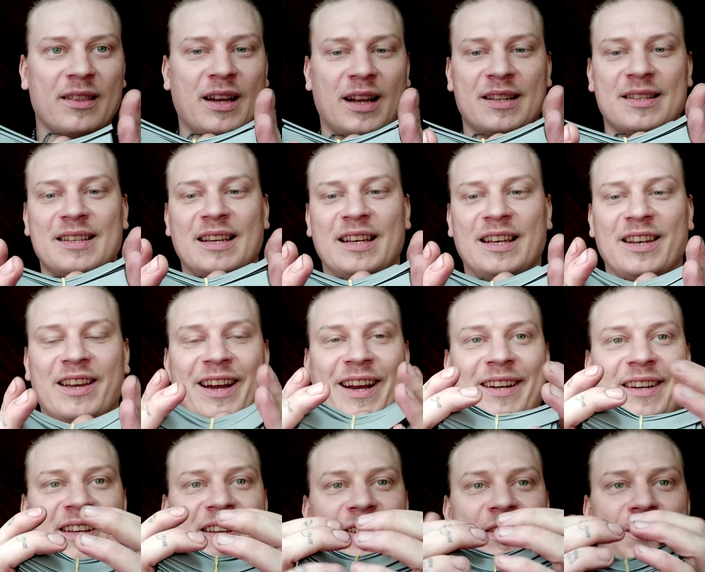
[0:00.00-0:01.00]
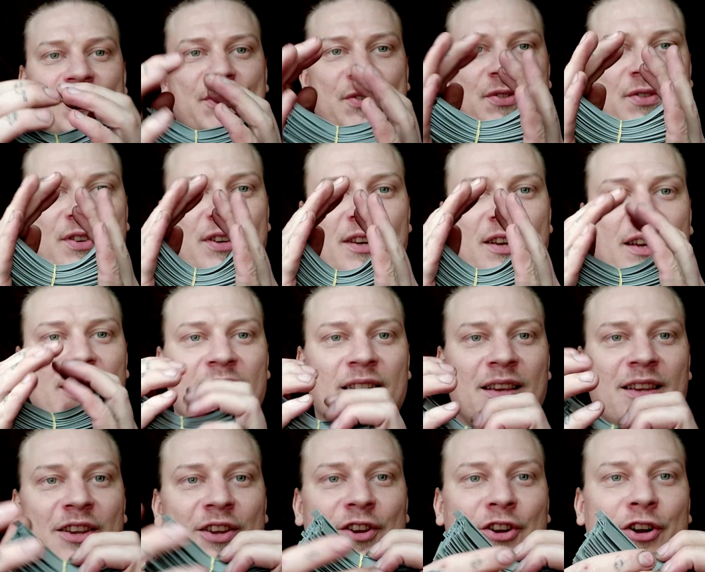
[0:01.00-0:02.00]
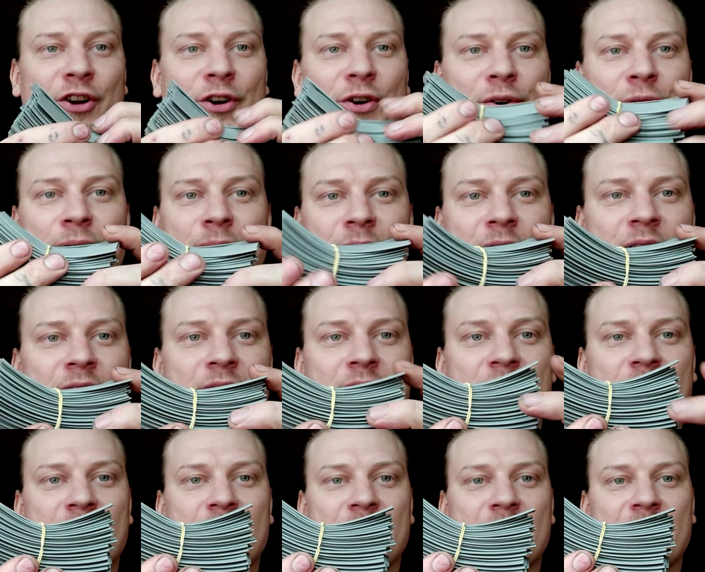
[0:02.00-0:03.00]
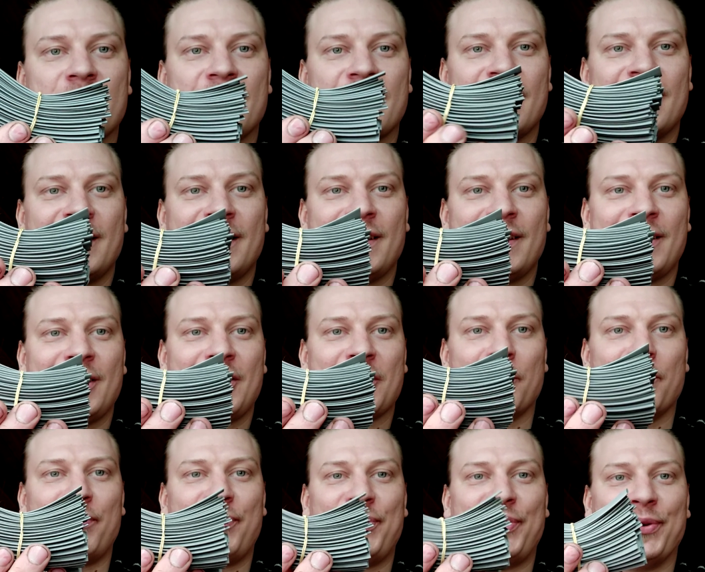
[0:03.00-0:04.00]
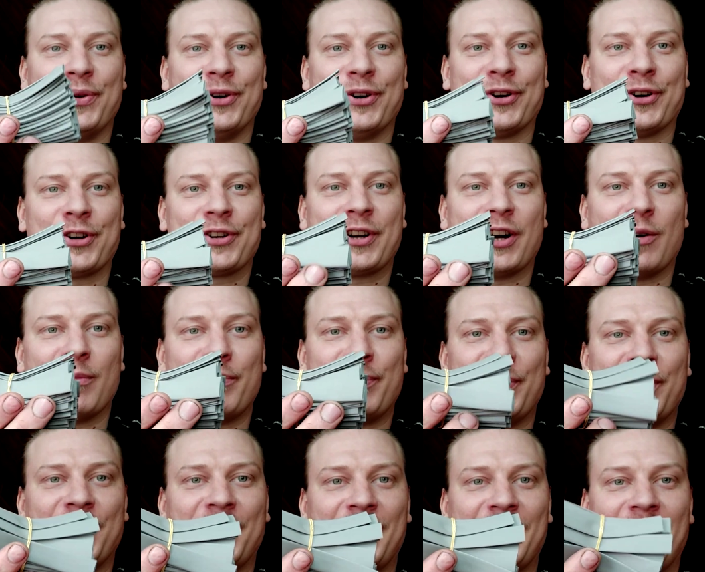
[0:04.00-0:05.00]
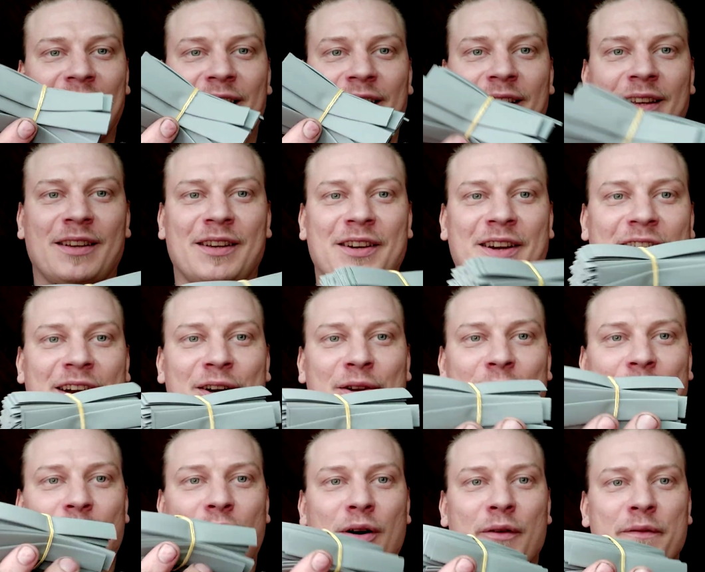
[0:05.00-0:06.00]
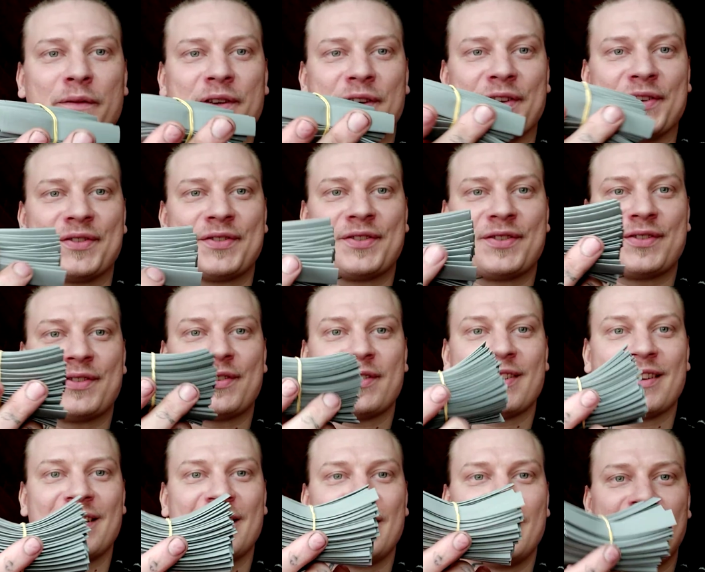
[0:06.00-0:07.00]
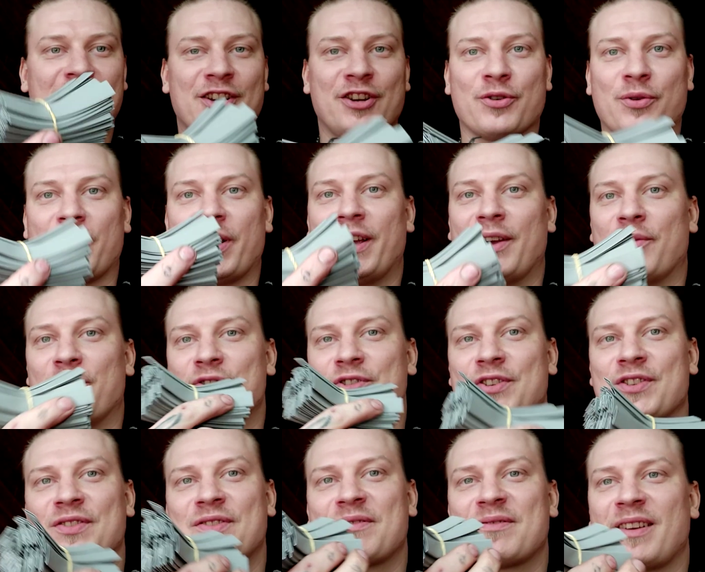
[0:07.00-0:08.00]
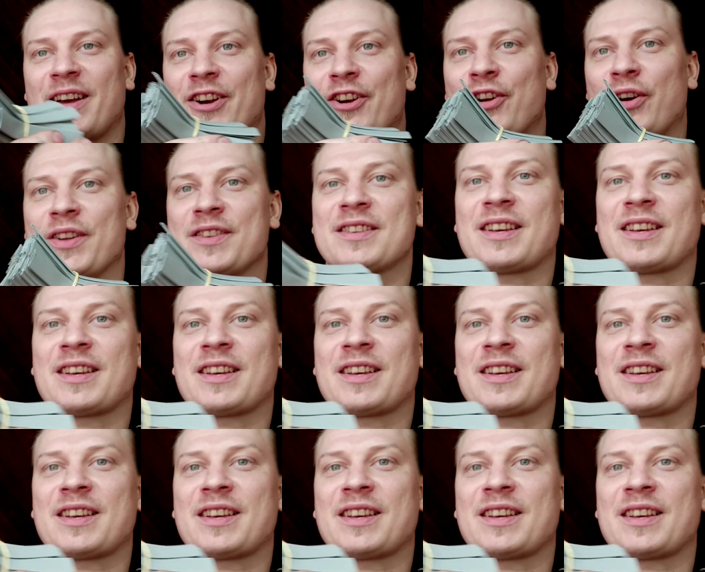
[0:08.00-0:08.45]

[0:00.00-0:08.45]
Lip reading: 1990s, you know, computer company kind of office gray, which is, I don't know,